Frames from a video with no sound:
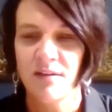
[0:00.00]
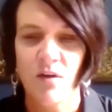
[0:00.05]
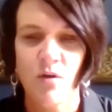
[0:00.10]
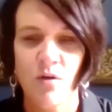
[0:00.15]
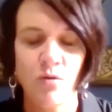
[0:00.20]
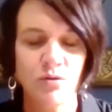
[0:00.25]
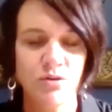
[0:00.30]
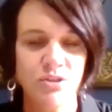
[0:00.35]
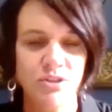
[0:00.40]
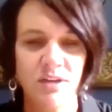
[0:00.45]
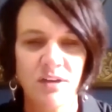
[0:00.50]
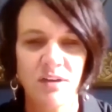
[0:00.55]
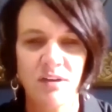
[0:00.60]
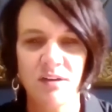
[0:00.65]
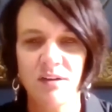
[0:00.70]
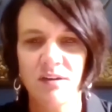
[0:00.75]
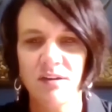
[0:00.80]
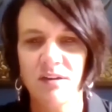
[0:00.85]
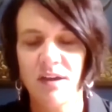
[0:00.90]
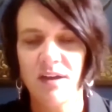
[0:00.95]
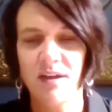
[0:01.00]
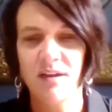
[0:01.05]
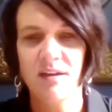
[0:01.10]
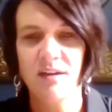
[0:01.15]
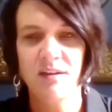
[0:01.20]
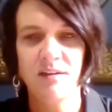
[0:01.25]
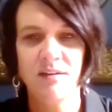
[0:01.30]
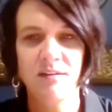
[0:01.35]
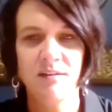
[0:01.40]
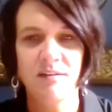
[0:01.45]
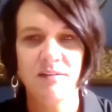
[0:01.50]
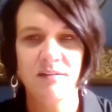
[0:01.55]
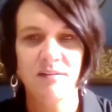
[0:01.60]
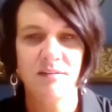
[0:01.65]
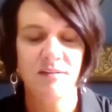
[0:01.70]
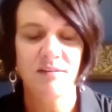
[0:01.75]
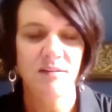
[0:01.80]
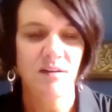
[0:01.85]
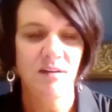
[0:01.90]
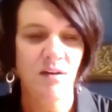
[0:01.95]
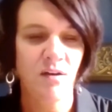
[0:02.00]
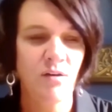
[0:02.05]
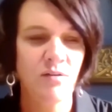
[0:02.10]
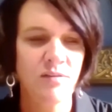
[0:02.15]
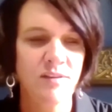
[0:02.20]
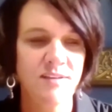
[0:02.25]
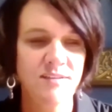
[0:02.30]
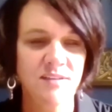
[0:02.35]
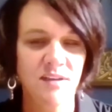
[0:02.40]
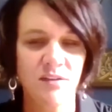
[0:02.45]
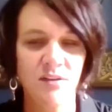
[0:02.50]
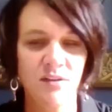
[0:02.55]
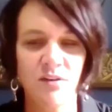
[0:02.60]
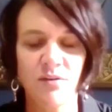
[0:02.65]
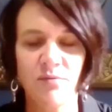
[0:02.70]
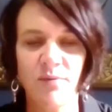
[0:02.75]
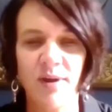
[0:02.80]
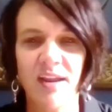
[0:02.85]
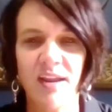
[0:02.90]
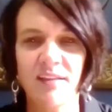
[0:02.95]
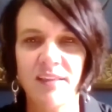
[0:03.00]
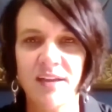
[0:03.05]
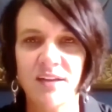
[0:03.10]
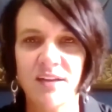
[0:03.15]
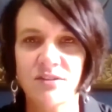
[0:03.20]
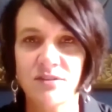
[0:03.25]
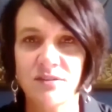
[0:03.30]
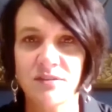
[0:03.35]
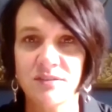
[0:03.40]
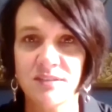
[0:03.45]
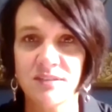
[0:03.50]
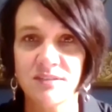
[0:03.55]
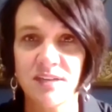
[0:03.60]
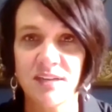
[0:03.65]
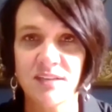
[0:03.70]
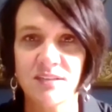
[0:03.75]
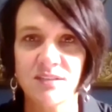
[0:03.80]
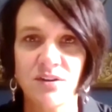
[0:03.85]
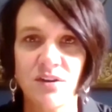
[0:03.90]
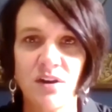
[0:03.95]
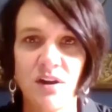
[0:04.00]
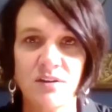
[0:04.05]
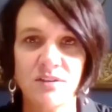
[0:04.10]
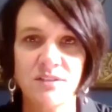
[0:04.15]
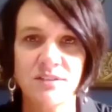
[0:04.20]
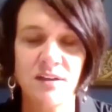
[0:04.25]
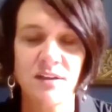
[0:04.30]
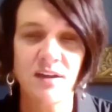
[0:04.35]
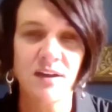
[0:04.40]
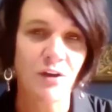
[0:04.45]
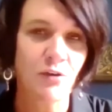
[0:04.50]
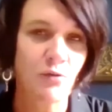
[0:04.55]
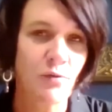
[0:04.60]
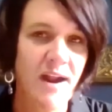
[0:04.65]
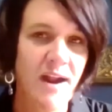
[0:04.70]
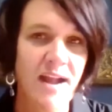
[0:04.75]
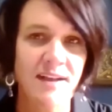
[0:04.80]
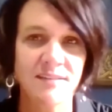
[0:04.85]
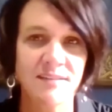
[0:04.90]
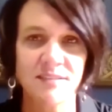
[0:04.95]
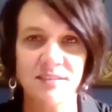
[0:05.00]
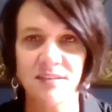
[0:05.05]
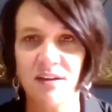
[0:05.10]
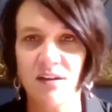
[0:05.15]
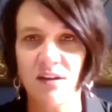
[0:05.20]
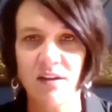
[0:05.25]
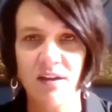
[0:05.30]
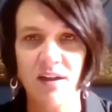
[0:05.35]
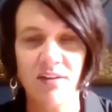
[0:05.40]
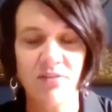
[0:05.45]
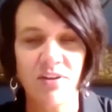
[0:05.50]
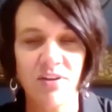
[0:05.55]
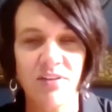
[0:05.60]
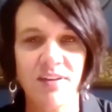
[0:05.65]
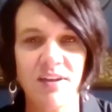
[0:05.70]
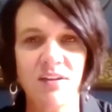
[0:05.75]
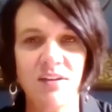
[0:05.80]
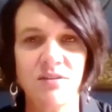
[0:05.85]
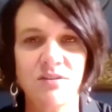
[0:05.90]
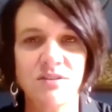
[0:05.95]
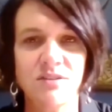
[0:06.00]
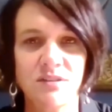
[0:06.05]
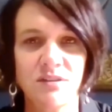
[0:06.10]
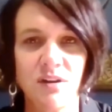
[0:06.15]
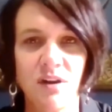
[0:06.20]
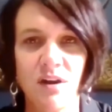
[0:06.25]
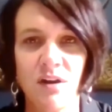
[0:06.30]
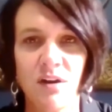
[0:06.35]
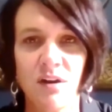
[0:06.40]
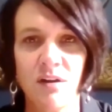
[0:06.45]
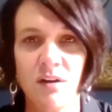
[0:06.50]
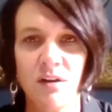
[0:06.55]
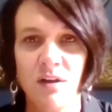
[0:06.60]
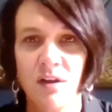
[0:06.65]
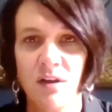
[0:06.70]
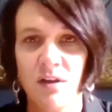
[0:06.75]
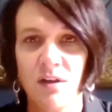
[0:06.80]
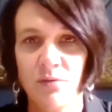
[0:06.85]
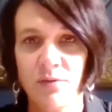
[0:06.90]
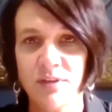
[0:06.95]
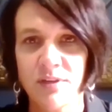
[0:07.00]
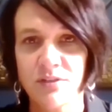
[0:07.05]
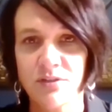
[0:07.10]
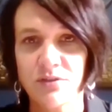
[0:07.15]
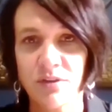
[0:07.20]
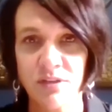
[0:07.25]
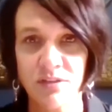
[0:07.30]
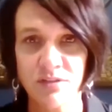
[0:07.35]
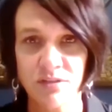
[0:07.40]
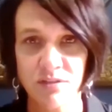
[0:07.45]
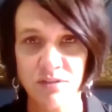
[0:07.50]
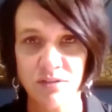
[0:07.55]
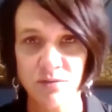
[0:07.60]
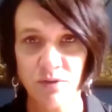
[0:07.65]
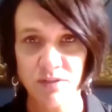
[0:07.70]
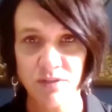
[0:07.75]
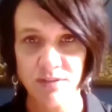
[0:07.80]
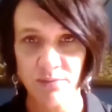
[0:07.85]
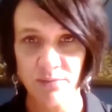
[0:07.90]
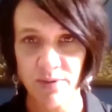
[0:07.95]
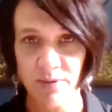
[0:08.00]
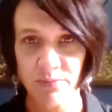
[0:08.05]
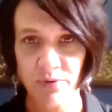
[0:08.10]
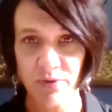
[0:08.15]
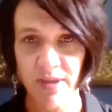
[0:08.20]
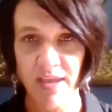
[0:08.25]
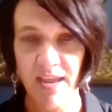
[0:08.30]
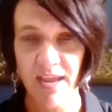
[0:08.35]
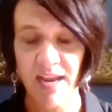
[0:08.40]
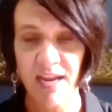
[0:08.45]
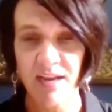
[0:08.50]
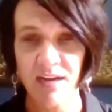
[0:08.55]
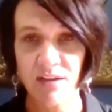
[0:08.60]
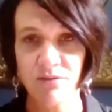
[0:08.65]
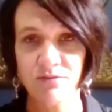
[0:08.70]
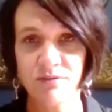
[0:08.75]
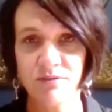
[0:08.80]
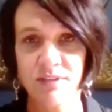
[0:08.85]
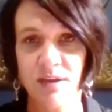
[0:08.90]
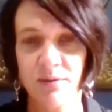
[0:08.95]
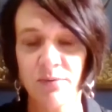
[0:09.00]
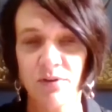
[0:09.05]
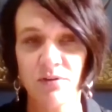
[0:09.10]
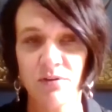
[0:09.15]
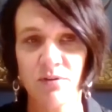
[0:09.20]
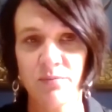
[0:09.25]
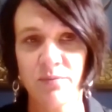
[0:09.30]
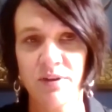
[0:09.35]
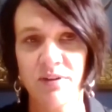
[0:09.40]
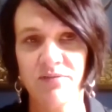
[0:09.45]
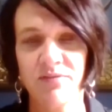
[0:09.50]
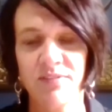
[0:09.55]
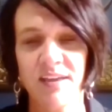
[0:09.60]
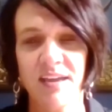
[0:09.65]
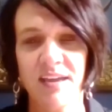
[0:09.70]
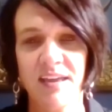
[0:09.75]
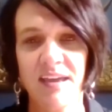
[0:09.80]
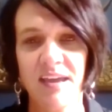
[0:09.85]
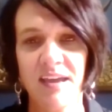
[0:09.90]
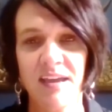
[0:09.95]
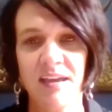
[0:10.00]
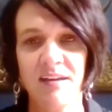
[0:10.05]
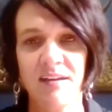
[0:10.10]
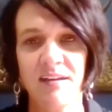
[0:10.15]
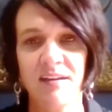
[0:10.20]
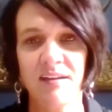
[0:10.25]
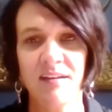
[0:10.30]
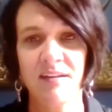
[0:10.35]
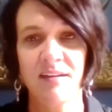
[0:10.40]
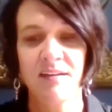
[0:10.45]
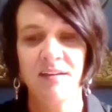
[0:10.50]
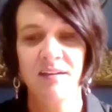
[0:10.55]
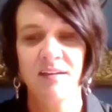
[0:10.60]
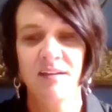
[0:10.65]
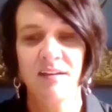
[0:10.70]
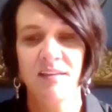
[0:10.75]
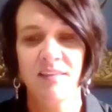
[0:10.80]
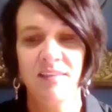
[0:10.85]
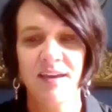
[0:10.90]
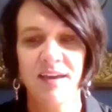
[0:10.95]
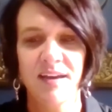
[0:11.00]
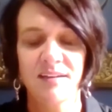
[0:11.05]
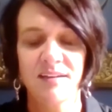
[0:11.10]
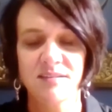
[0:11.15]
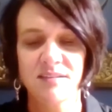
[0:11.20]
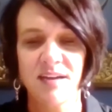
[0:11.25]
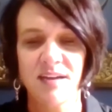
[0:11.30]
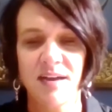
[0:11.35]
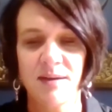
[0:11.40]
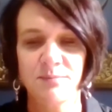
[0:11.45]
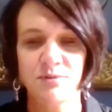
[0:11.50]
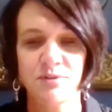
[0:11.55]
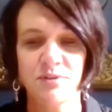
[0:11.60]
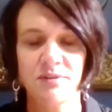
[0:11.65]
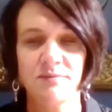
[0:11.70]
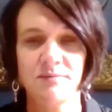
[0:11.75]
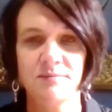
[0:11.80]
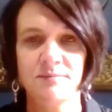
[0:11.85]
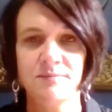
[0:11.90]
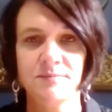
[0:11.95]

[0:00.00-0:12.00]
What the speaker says: OSHA and all these other regulations these days, and grass and everything else, there are restrictions where some people can't use chemical, but if they can, that is an option.